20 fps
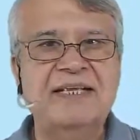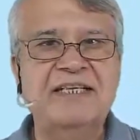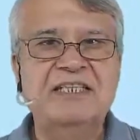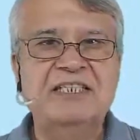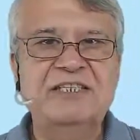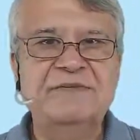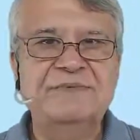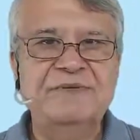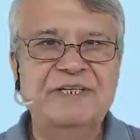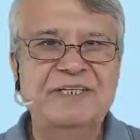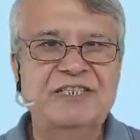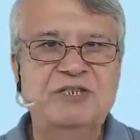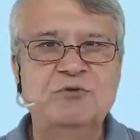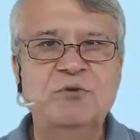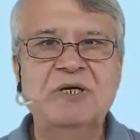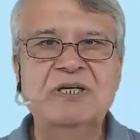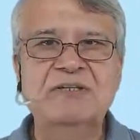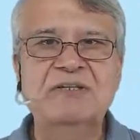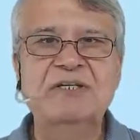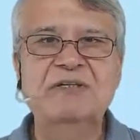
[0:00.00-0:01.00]

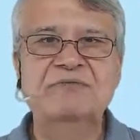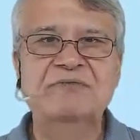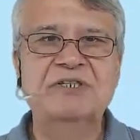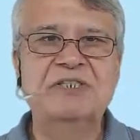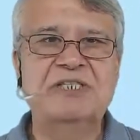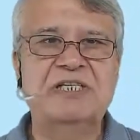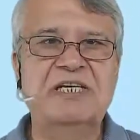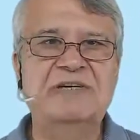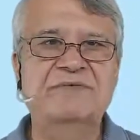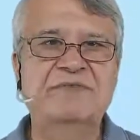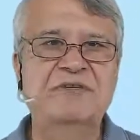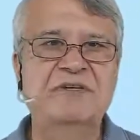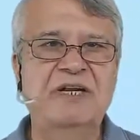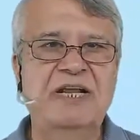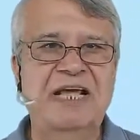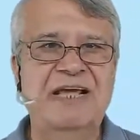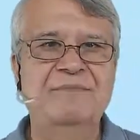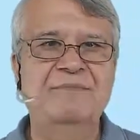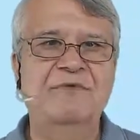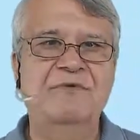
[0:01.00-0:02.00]
individually receive the
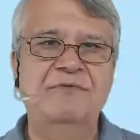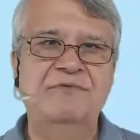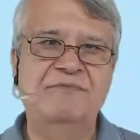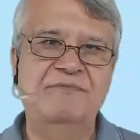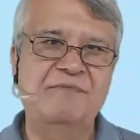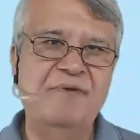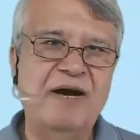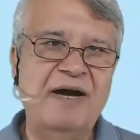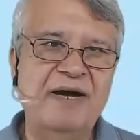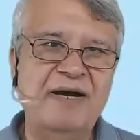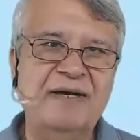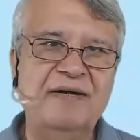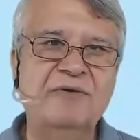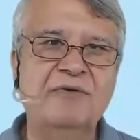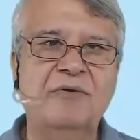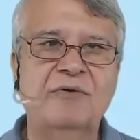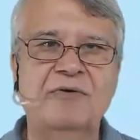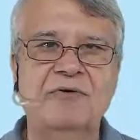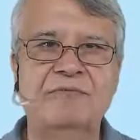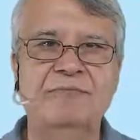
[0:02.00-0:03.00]
name of bar
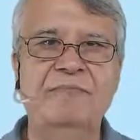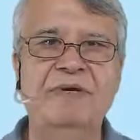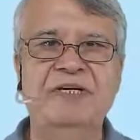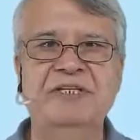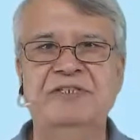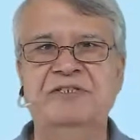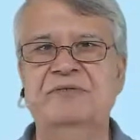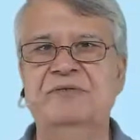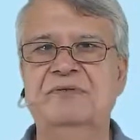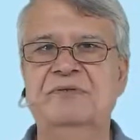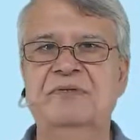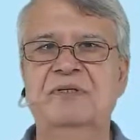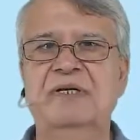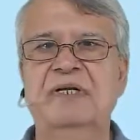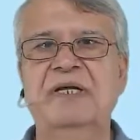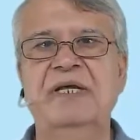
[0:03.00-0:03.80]
or measure,